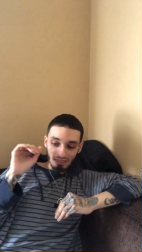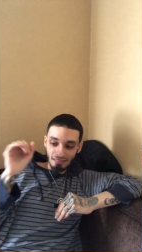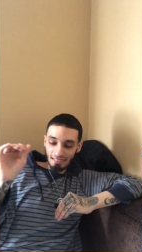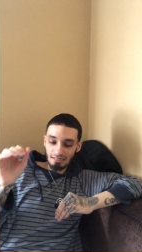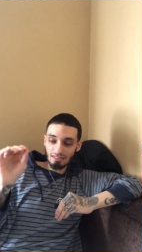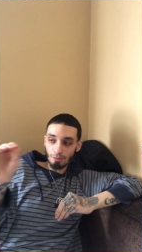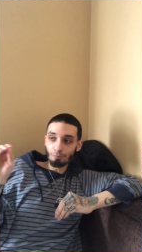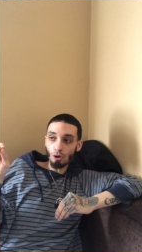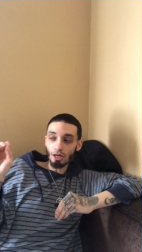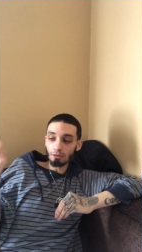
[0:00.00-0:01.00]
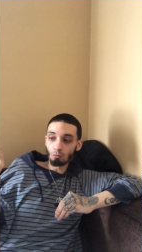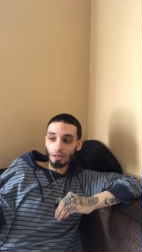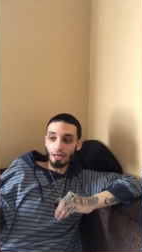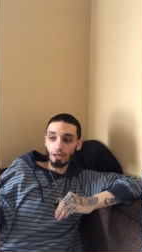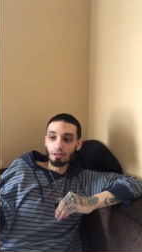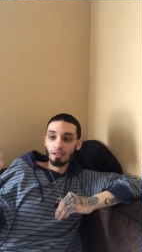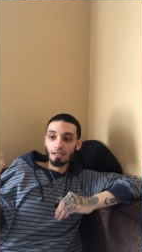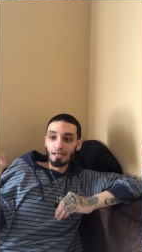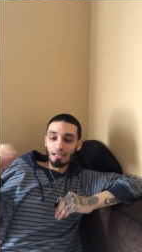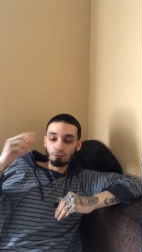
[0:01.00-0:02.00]
this is the part where,
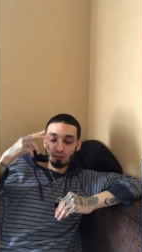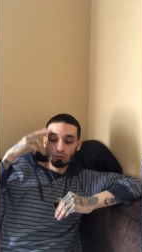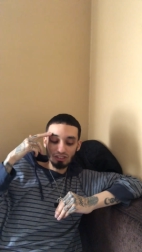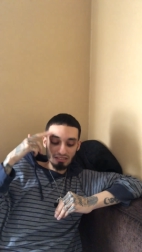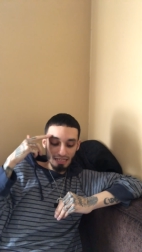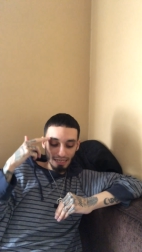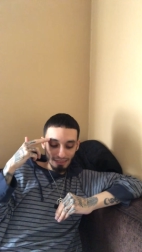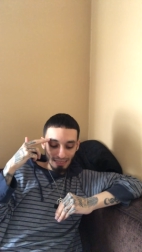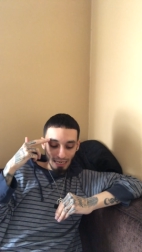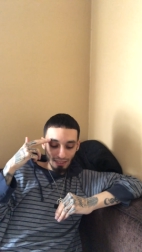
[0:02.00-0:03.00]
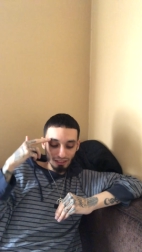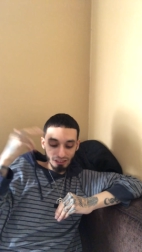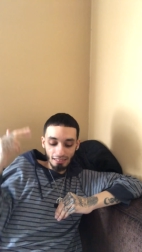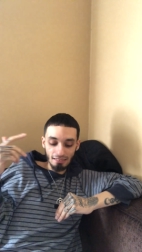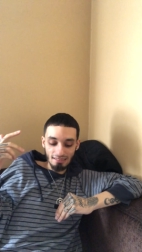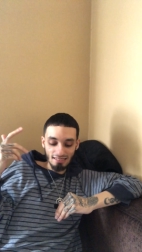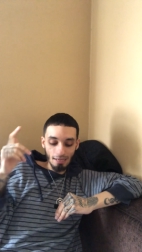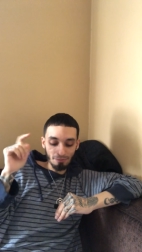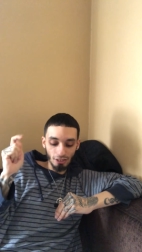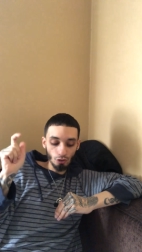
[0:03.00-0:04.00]
if you just acknowledge and
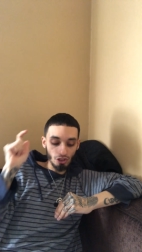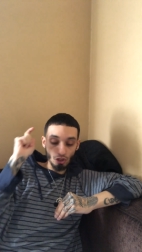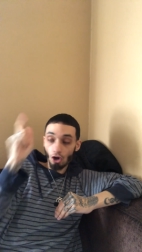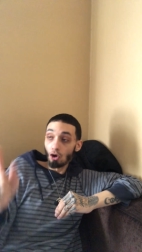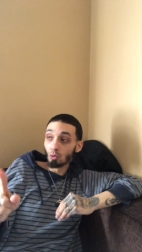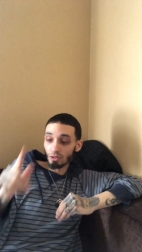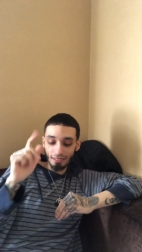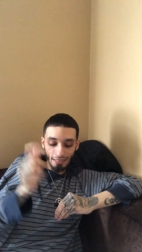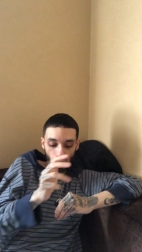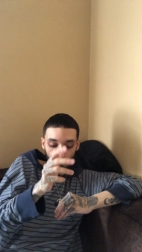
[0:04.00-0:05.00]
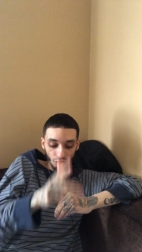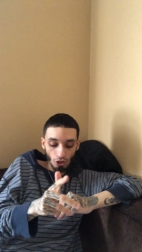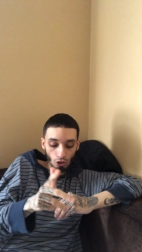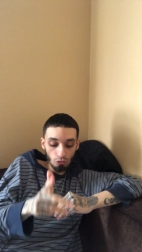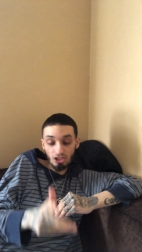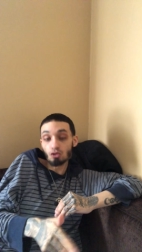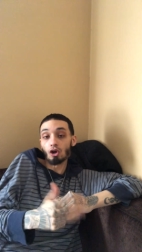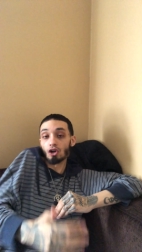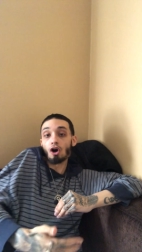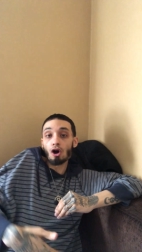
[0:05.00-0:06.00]
accept that you can only help those who
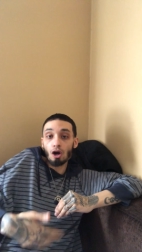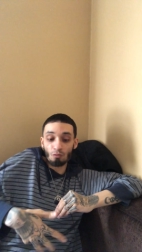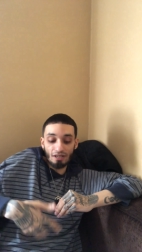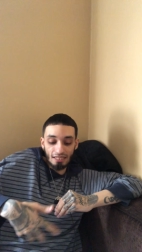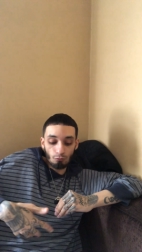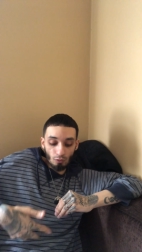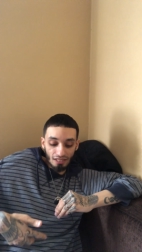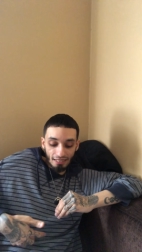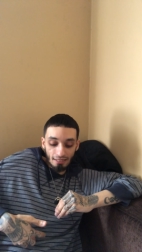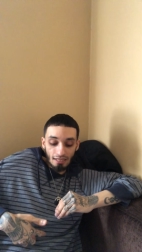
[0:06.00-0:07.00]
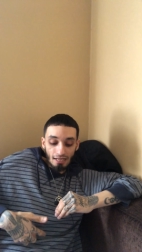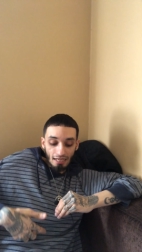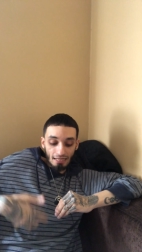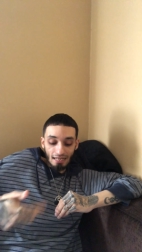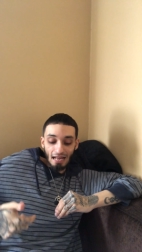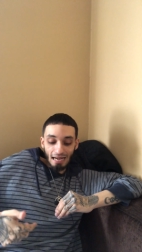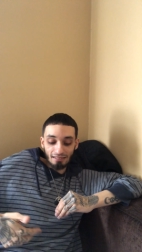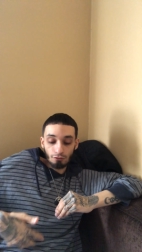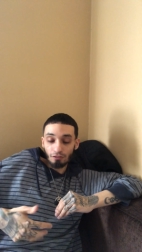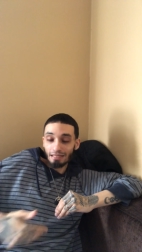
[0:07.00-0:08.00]
are already willing and
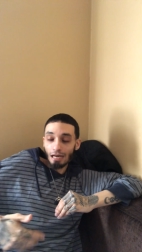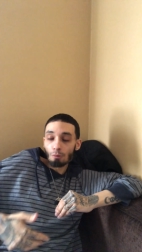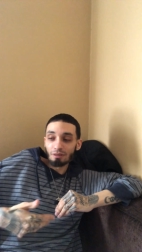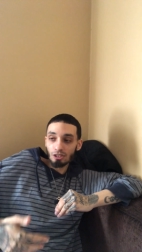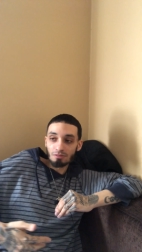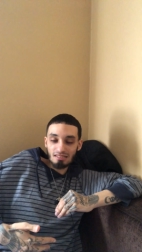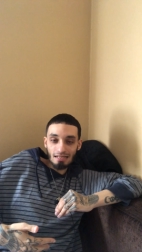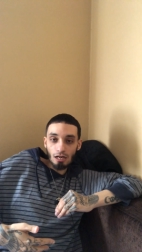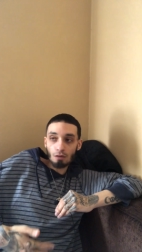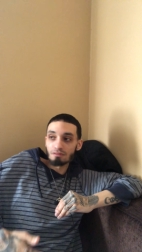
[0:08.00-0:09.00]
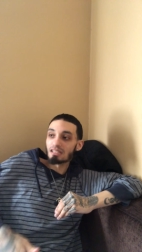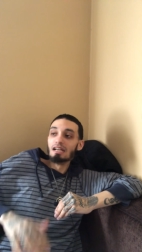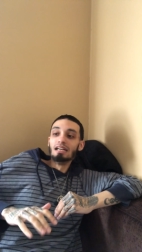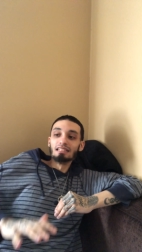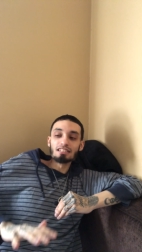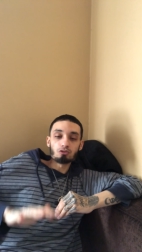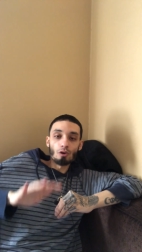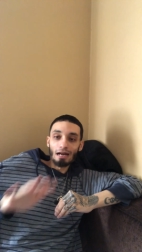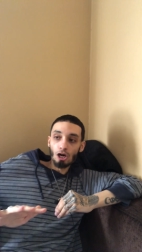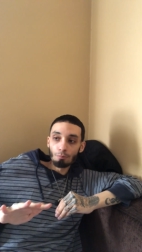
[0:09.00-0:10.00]
actively helping themselves, this will
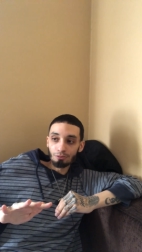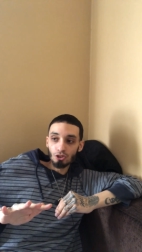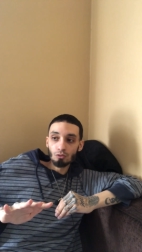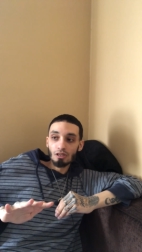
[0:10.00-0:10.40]
help you